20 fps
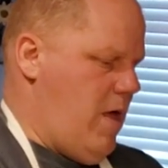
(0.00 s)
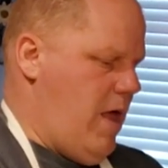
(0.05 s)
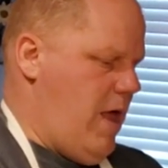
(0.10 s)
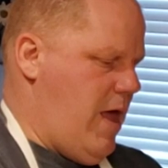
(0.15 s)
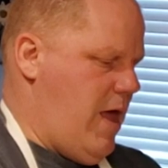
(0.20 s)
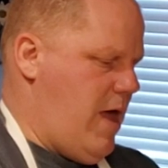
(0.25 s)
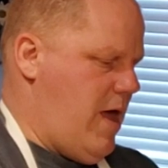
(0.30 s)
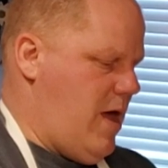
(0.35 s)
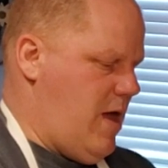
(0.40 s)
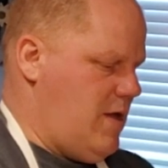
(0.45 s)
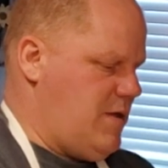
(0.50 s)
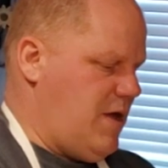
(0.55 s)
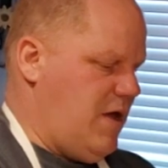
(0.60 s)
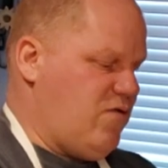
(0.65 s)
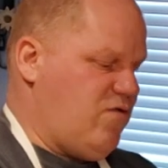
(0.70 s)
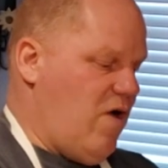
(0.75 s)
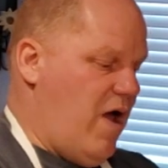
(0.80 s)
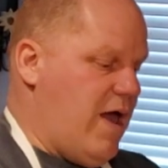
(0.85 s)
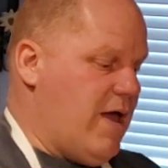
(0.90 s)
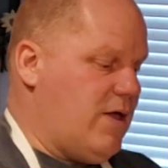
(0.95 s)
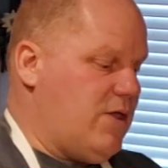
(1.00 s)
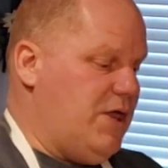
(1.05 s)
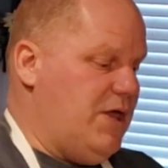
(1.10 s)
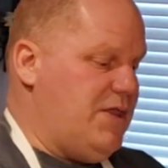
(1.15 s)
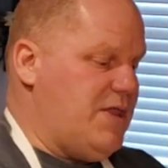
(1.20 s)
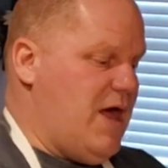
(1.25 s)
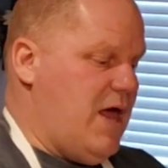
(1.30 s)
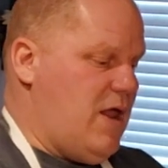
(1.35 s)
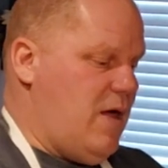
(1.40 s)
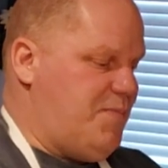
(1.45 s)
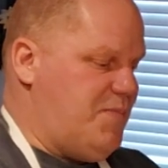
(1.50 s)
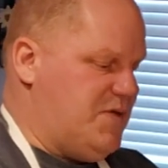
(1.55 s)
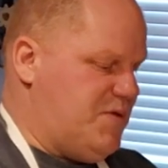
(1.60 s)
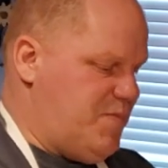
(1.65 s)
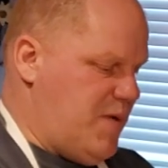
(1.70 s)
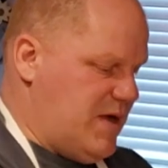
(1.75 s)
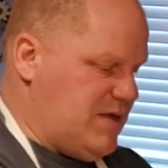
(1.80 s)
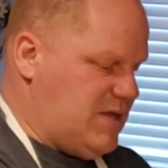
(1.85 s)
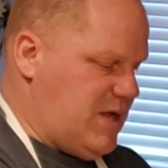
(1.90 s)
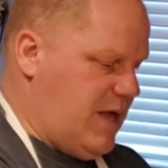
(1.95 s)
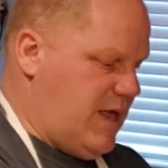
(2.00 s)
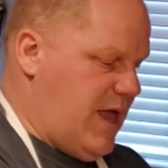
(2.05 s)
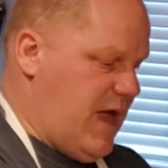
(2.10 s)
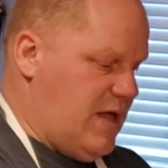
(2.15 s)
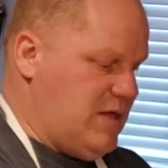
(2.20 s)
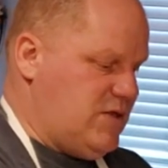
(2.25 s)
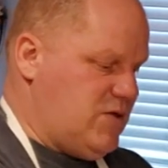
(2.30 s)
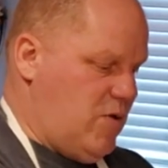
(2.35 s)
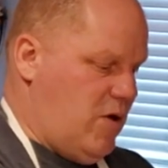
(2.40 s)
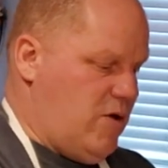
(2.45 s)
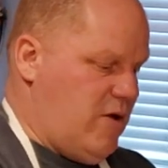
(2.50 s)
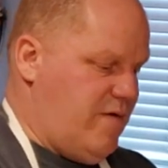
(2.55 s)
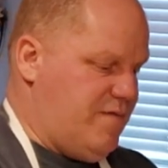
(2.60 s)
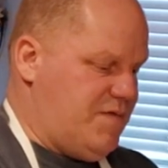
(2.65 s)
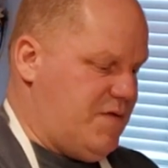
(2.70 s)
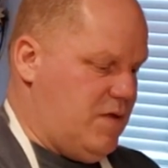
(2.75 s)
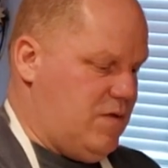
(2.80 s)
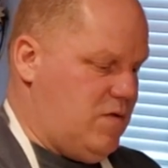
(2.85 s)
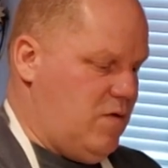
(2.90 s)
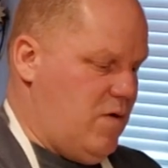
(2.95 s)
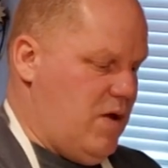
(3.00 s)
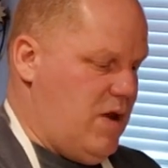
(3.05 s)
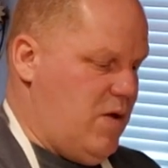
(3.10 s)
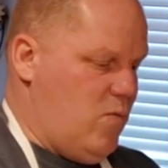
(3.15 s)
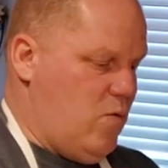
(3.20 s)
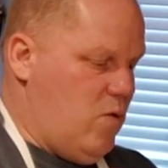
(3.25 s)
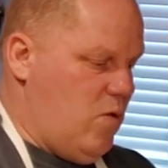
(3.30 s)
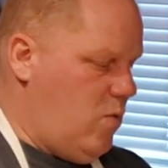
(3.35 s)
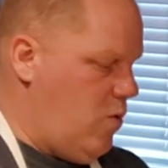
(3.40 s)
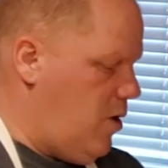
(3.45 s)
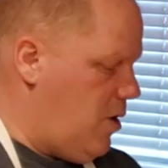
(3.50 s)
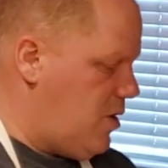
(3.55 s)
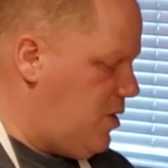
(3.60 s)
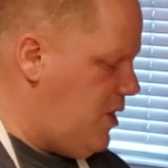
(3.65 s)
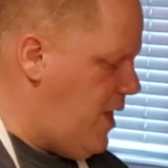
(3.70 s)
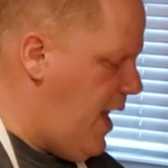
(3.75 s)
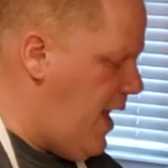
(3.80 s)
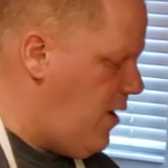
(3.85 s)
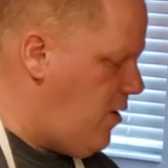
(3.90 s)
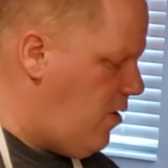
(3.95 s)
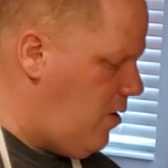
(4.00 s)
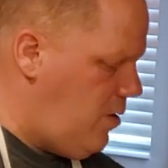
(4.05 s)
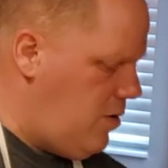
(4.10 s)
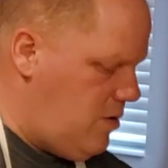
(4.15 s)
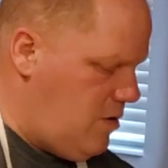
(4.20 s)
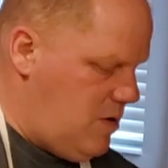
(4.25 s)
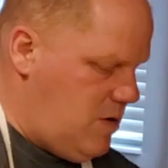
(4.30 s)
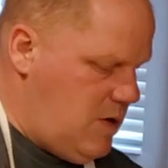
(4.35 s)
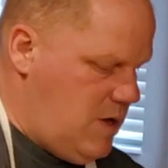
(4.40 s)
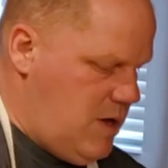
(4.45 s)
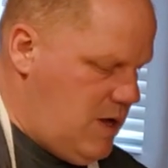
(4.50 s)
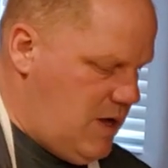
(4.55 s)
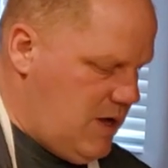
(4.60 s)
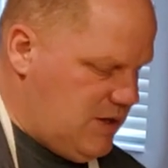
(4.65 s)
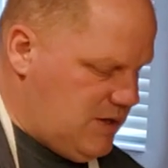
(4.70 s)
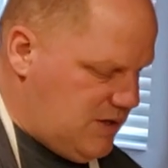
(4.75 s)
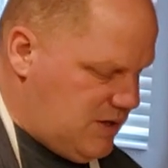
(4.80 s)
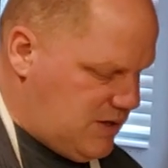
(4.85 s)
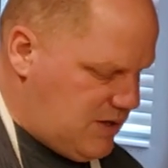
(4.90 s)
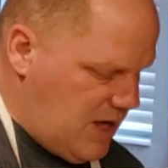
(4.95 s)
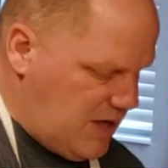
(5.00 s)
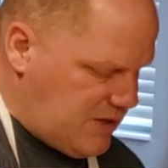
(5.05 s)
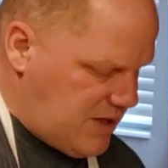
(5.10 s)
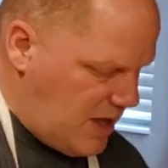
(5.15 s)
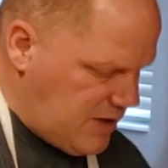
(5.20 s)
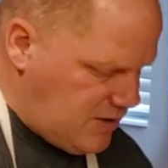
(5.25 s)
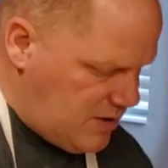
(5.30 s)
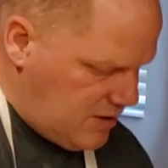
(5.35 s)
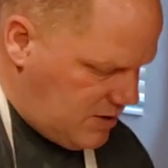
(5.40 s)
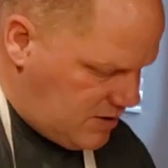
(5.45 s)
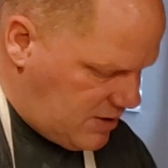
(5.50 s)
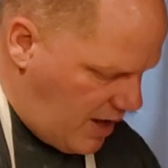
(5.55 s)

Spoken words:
And I try and clean that up as best I can so I don't have to do any more work later. I just set that to the